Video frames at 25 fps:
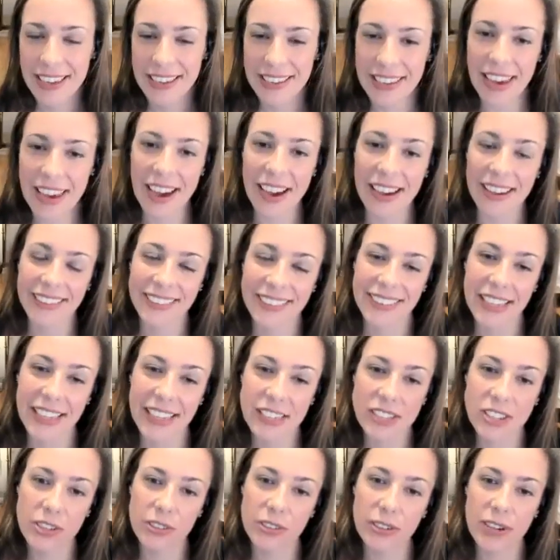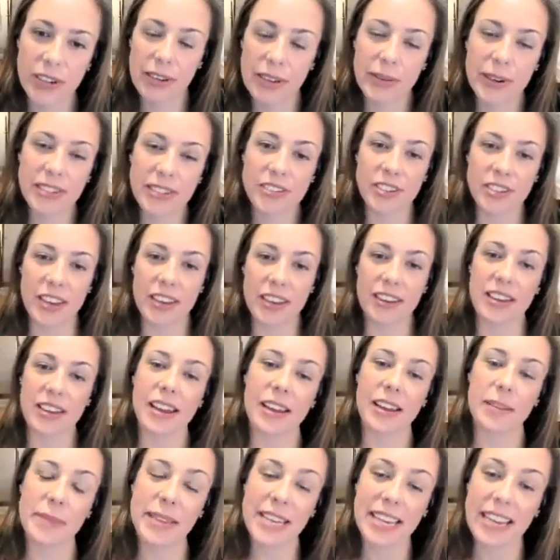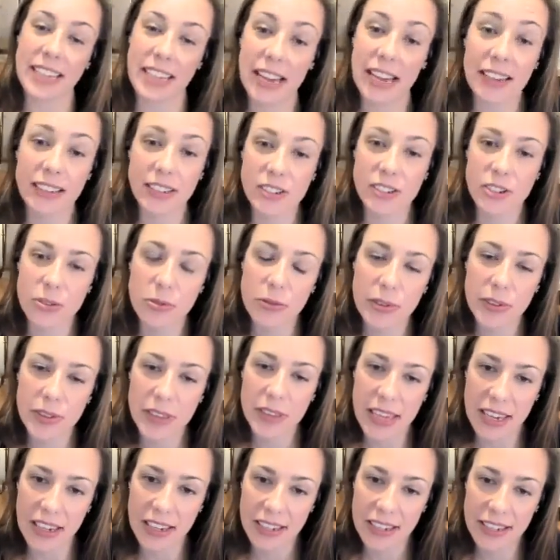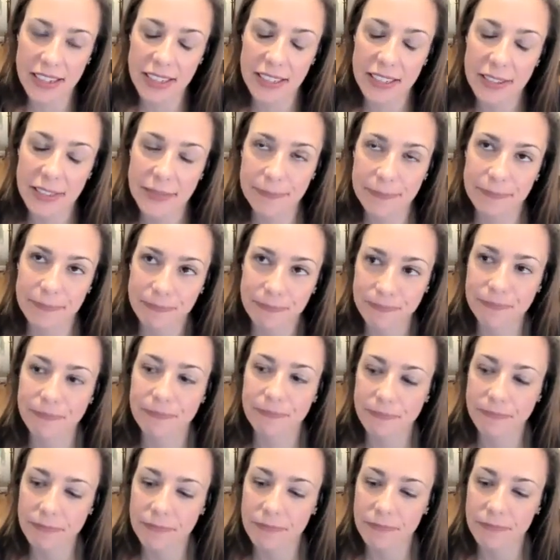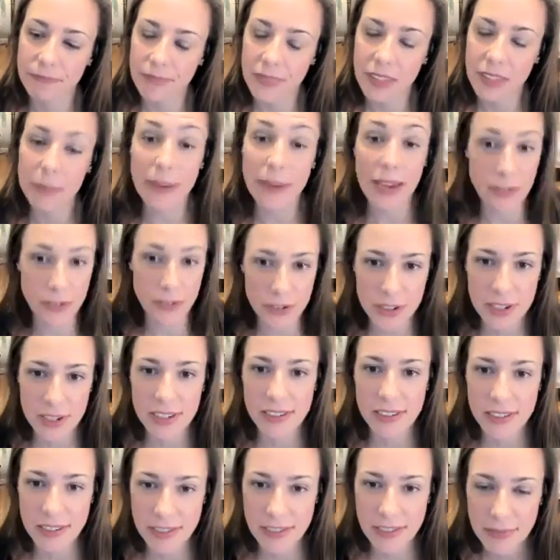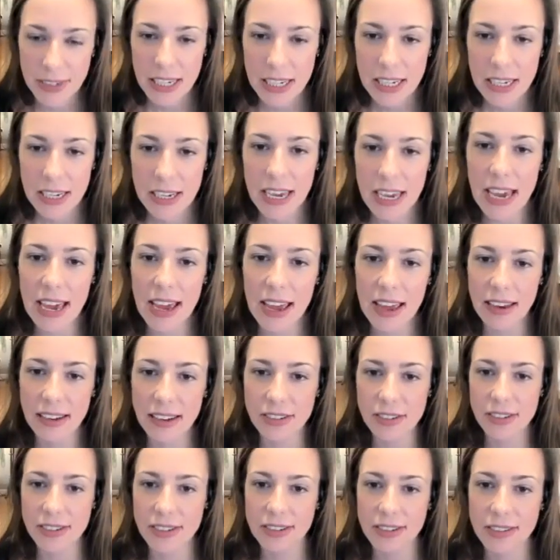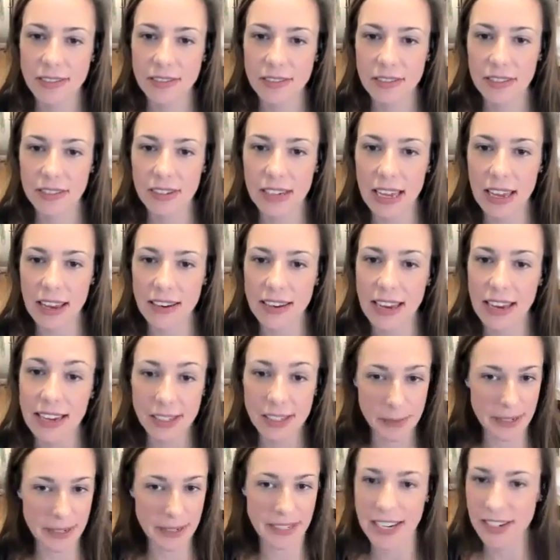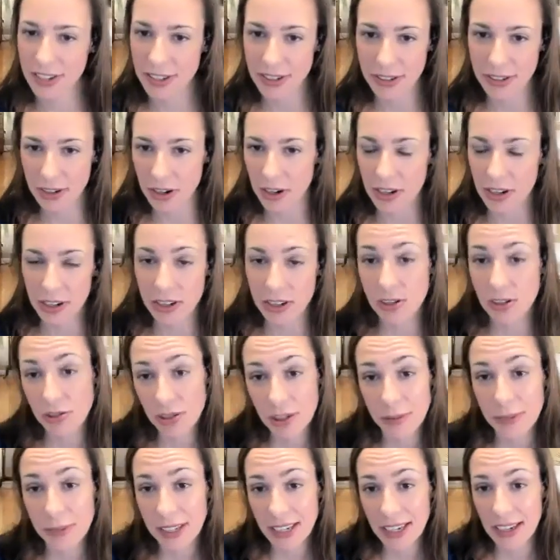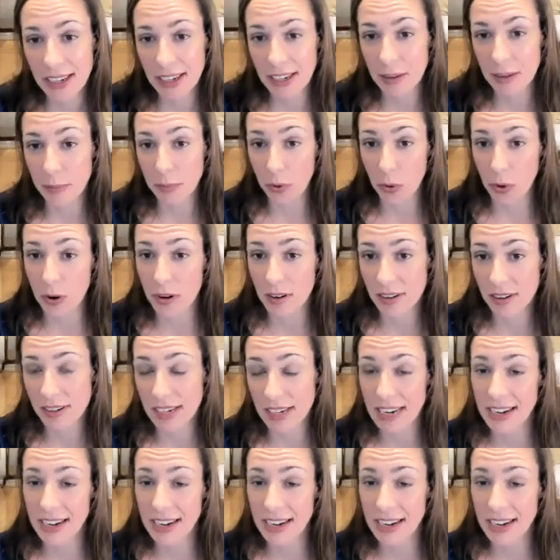Yeah, that's a great question. I mean, I do think boundaries and expectations are extremely important.